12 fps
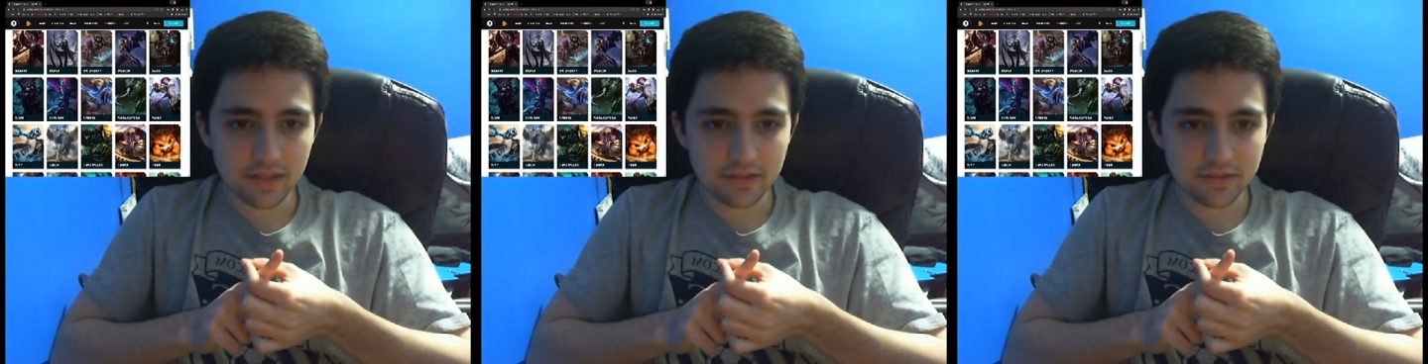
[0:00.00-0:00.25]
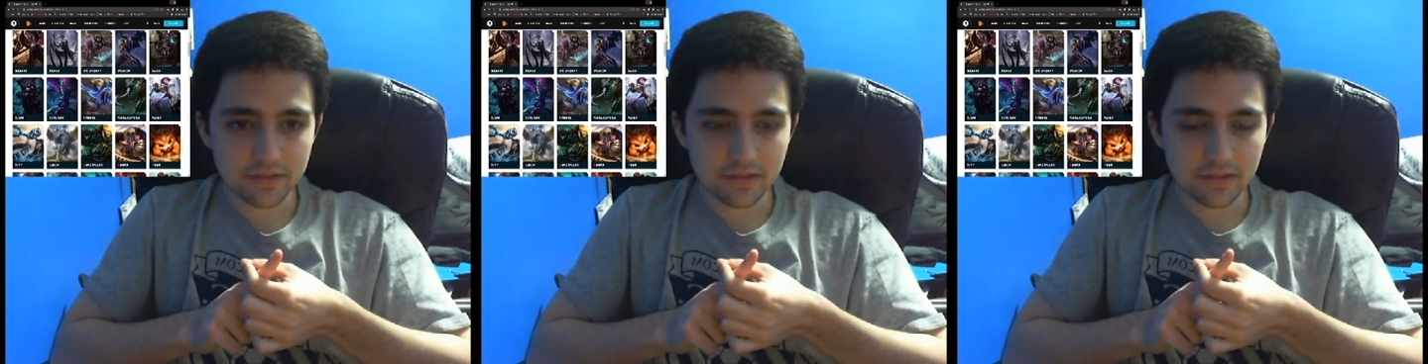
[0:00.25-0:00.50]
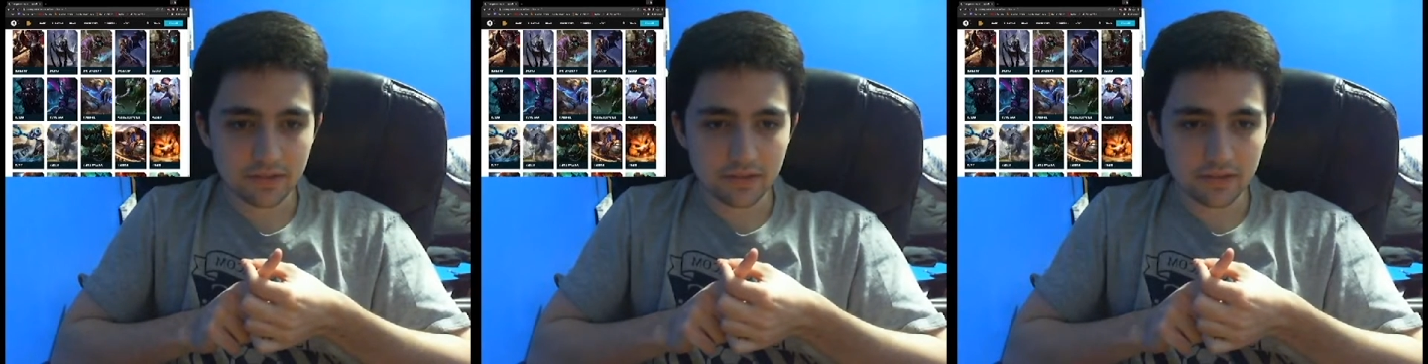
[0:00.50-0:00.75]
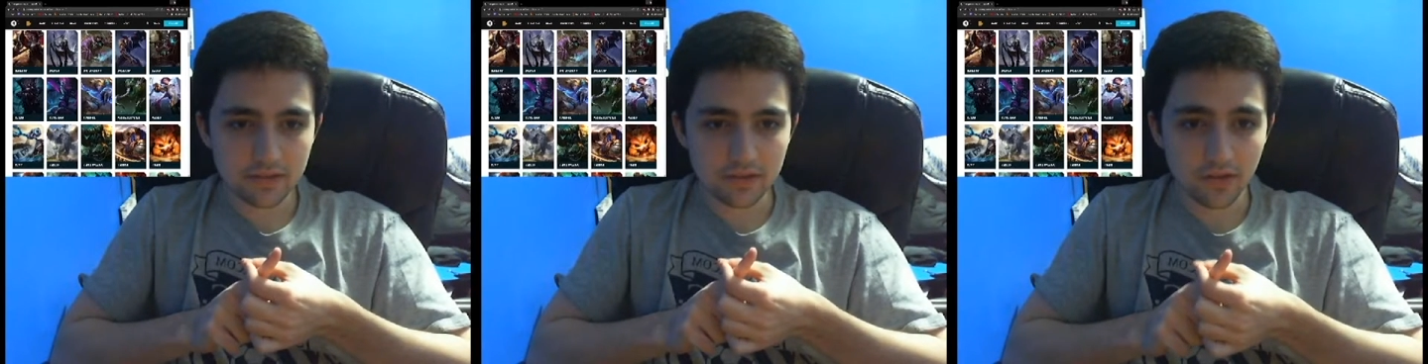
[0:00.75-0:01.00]
it
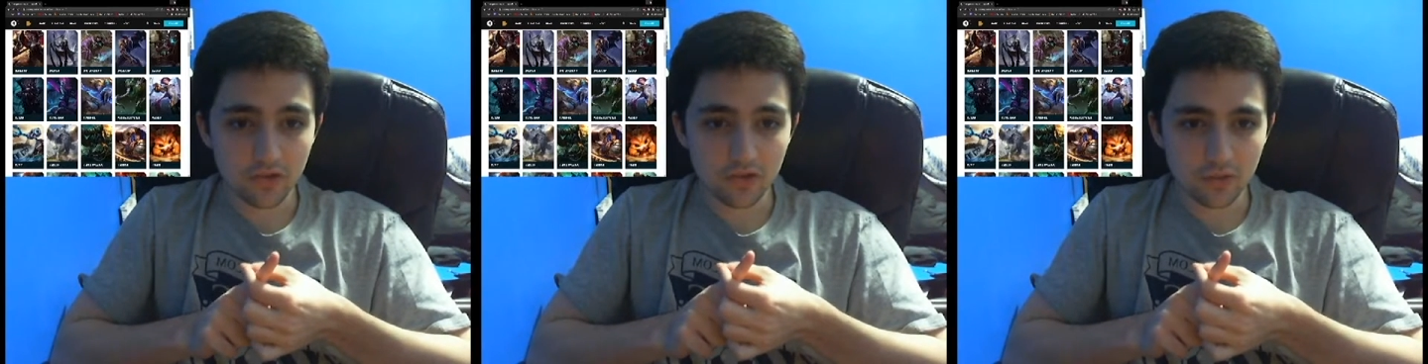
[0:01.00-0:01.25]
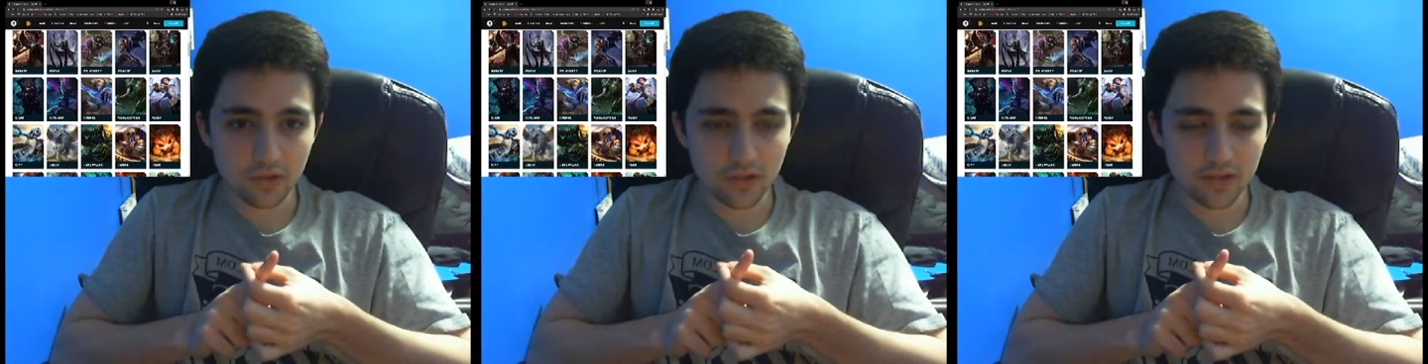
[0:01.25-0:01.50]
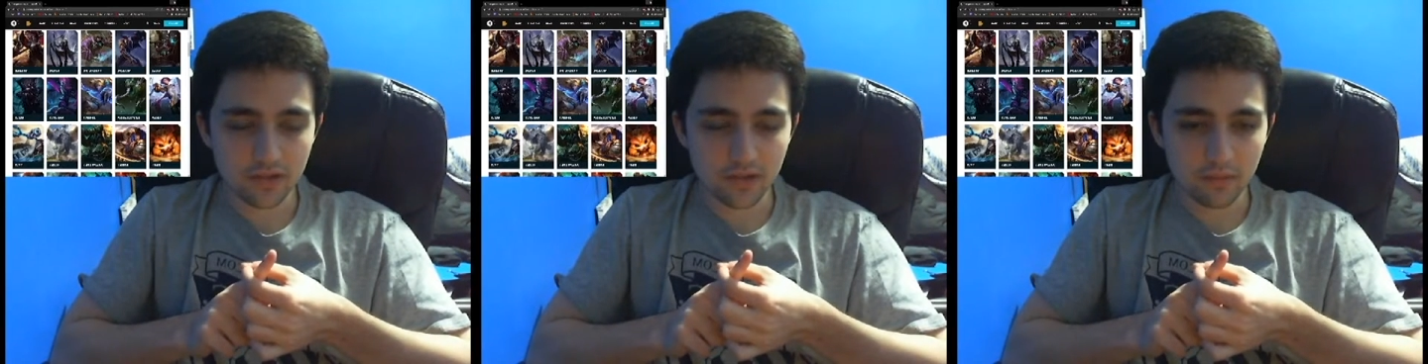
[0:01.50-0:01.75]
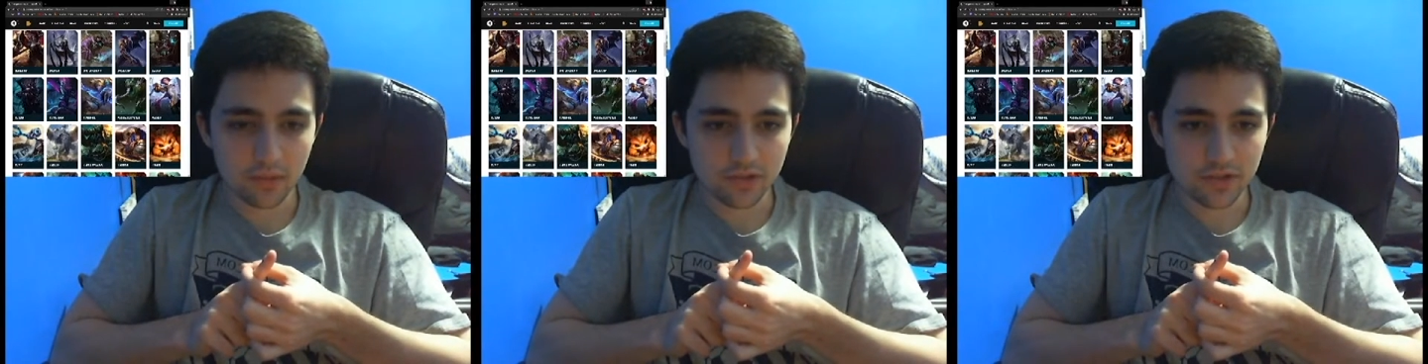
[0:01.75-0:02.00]
doesn't do a lot
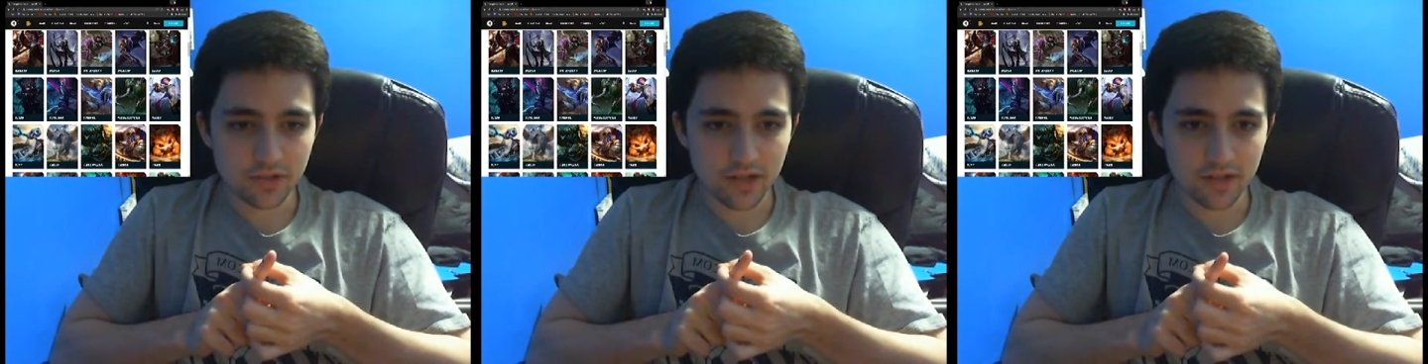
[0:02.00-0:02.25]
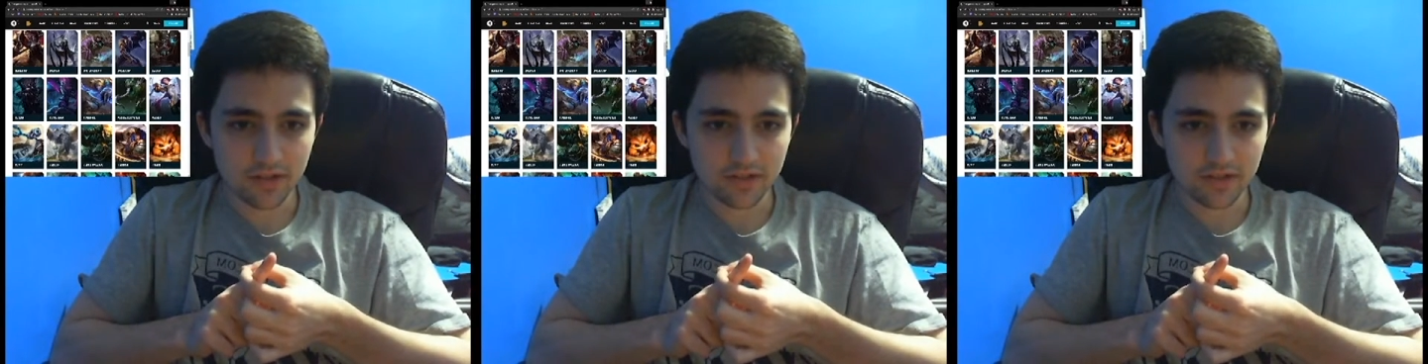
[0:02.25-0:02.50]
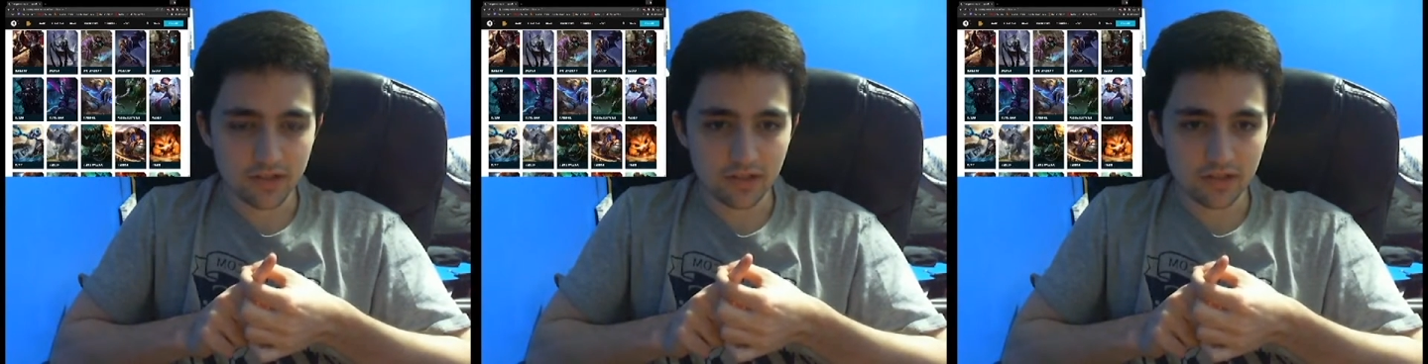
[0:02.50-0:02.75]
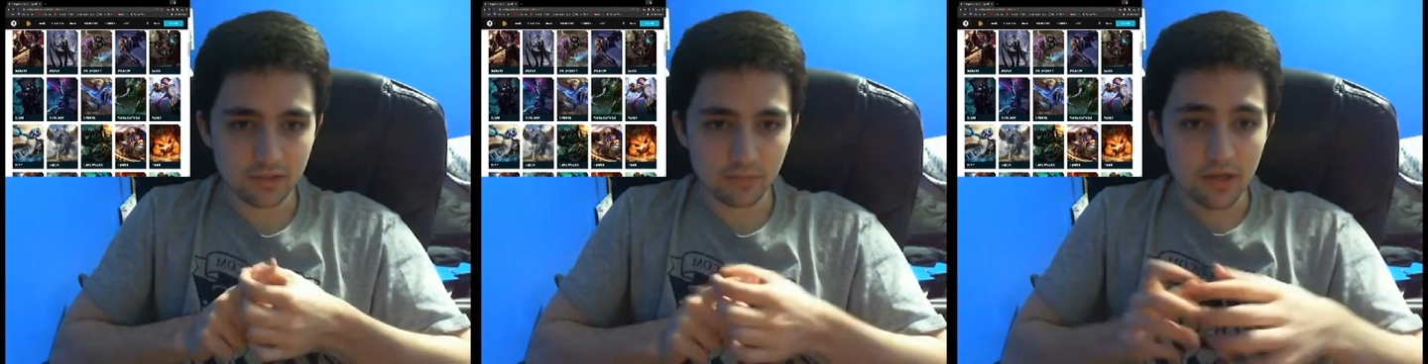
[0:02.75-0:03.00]
of damage, and it doesn't
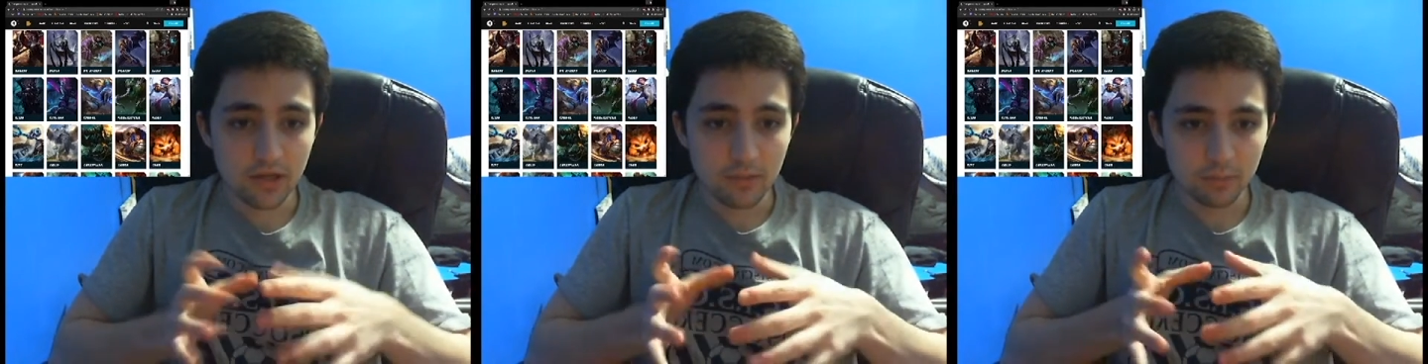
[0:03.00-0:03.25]
heal him.